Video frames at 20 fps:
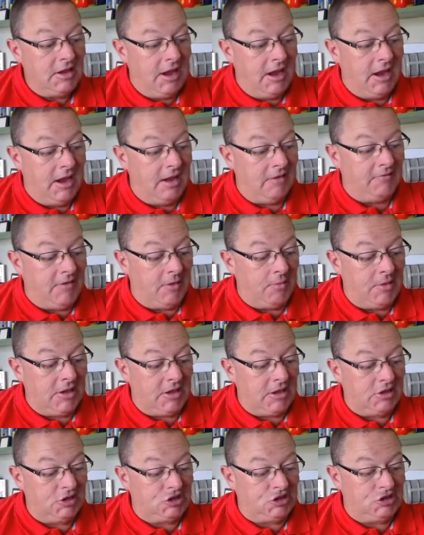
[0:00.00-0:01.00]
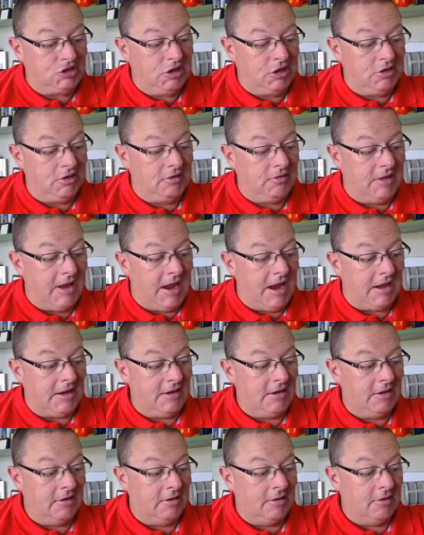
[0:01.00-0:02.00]
And in fact, we can show you that
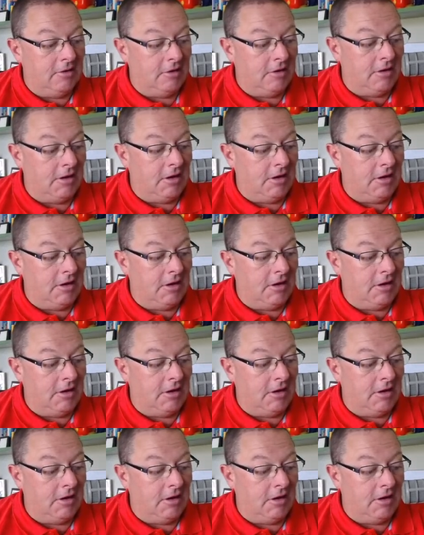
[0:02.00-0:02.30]
here